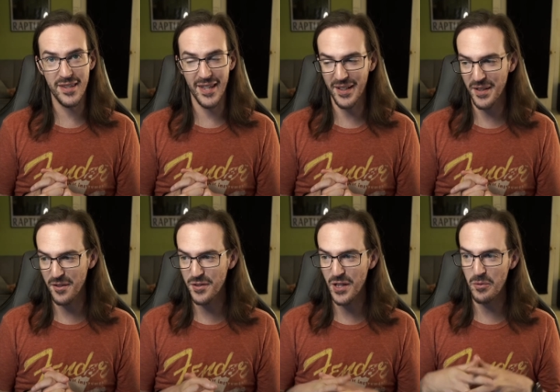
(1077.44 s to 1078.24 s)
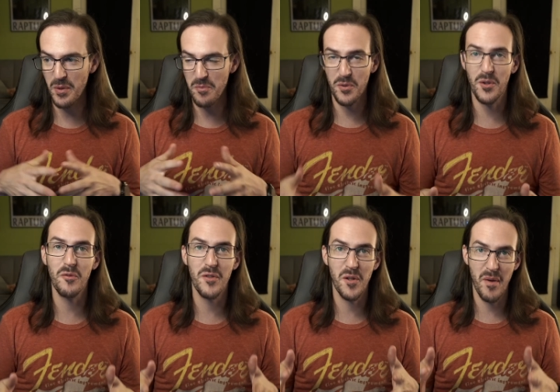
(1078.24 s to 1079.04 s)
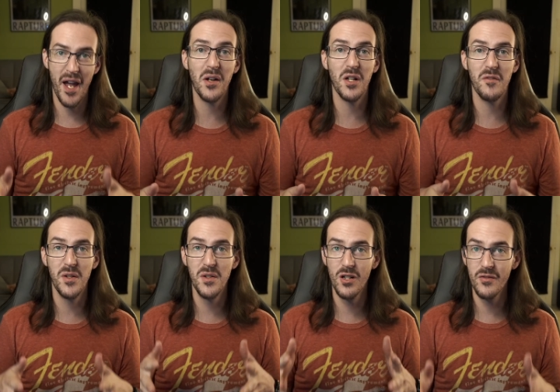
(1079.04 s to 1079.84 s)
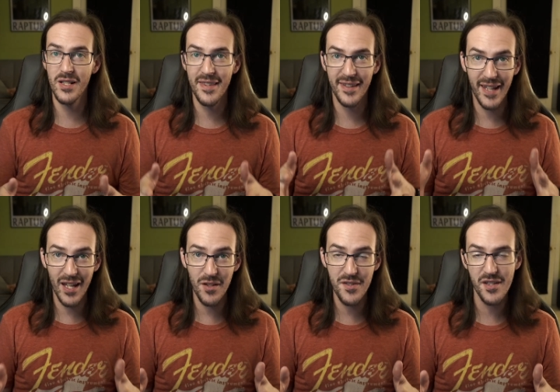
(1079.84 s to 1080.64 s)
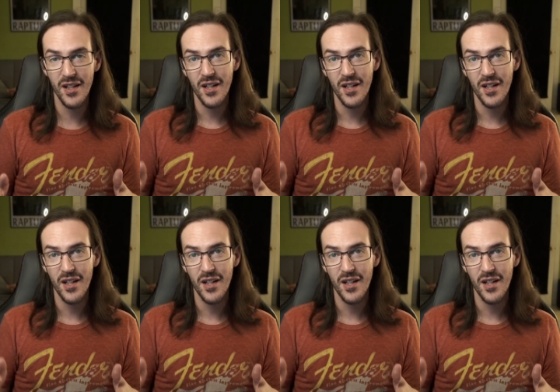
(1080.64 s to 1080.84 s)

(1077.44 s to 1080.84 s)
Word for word: think of to help improve your battery. If you know of anything else,